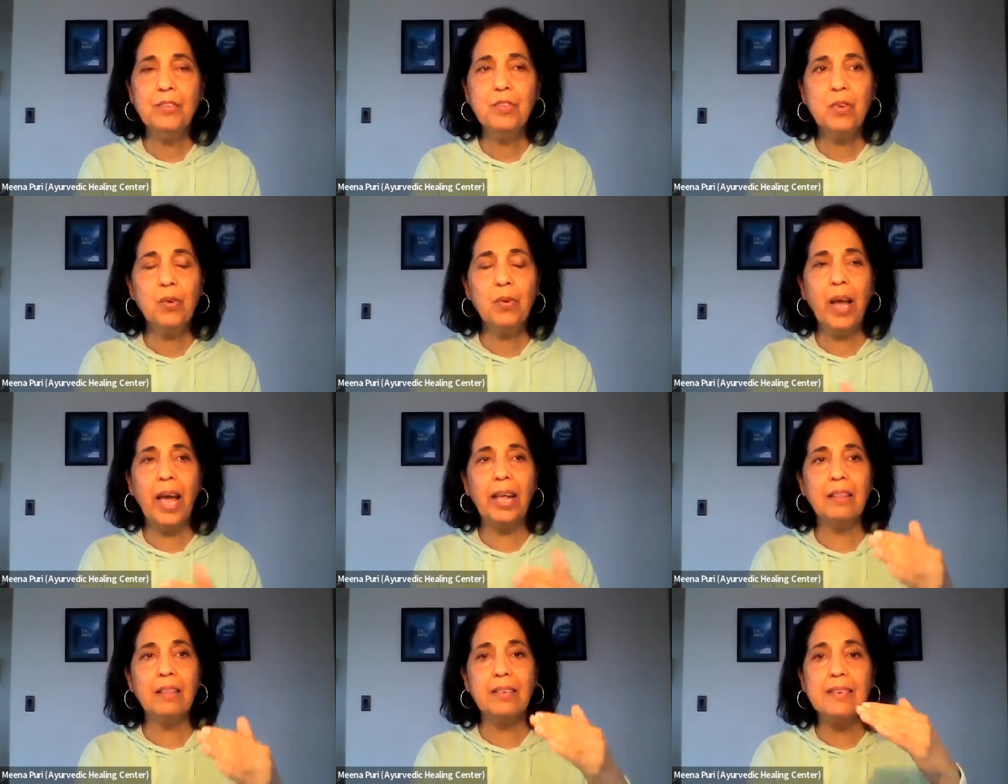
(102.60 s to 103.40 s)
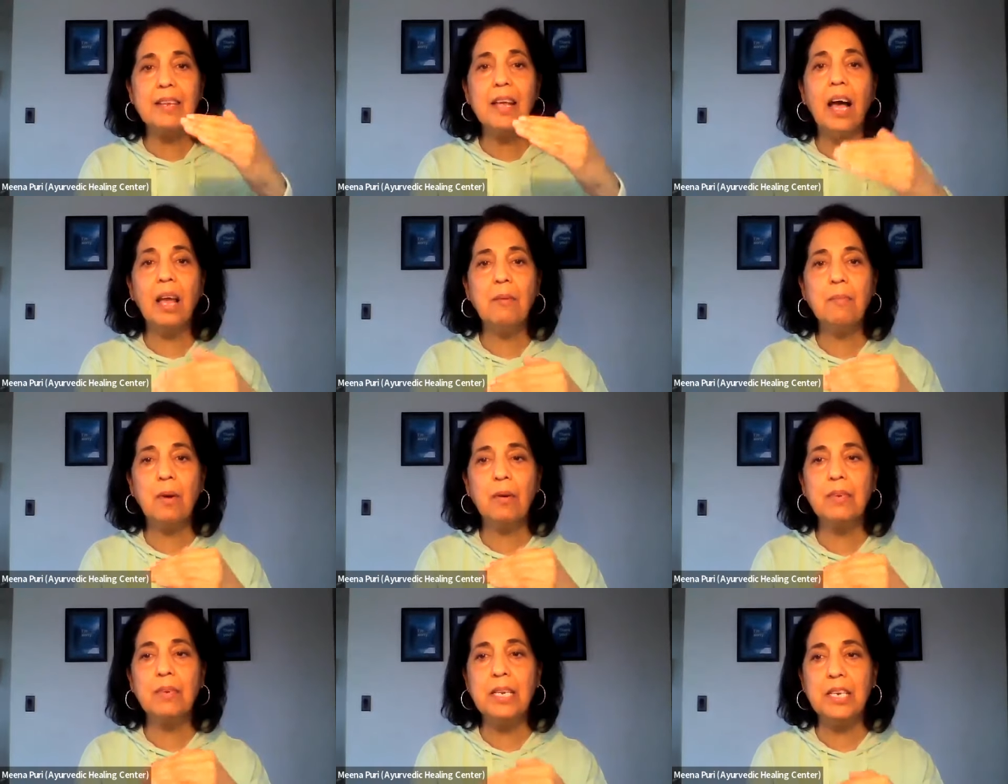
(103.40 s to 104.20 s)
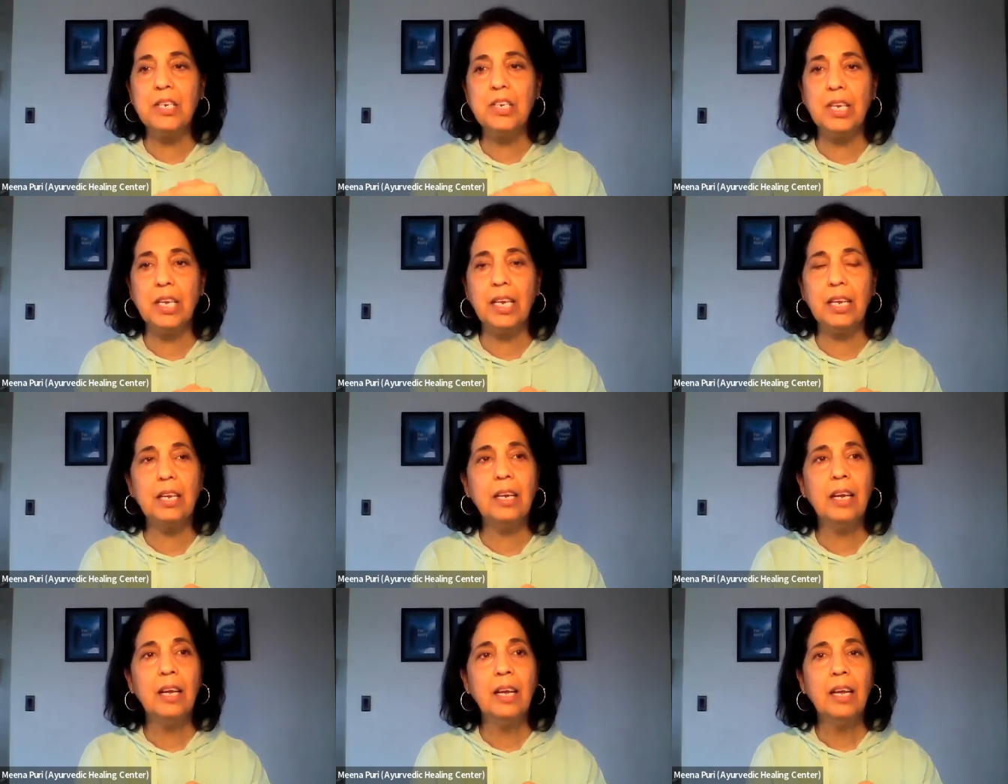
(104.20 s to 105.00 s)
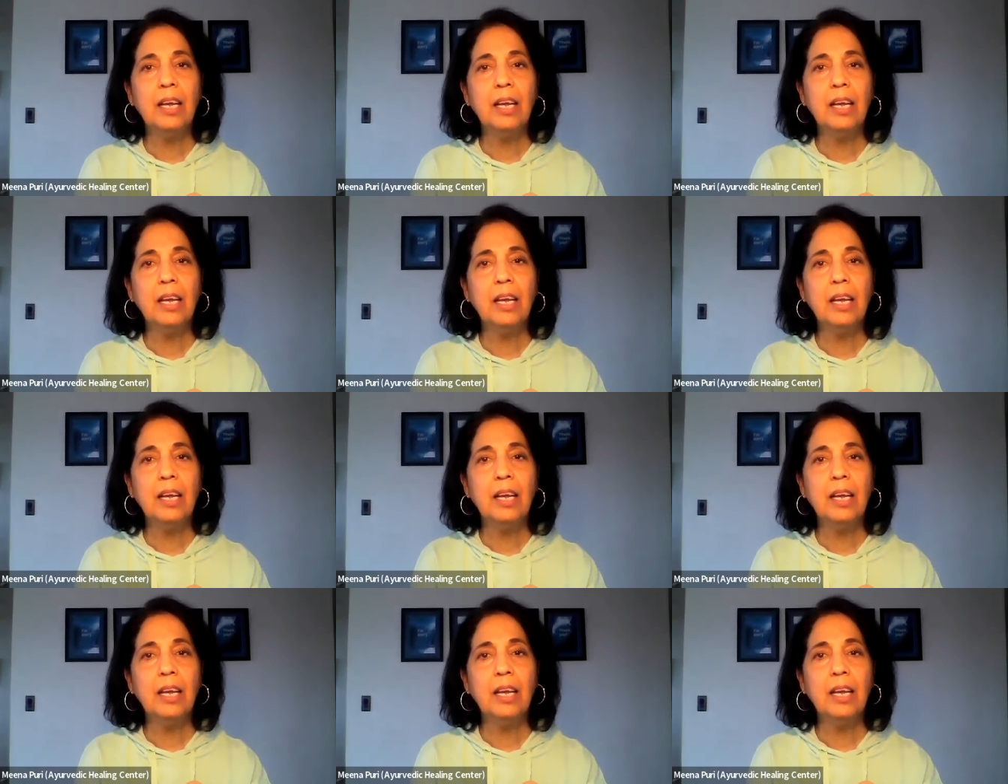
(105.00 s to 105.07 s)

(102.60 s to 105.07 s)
So at the time of teaching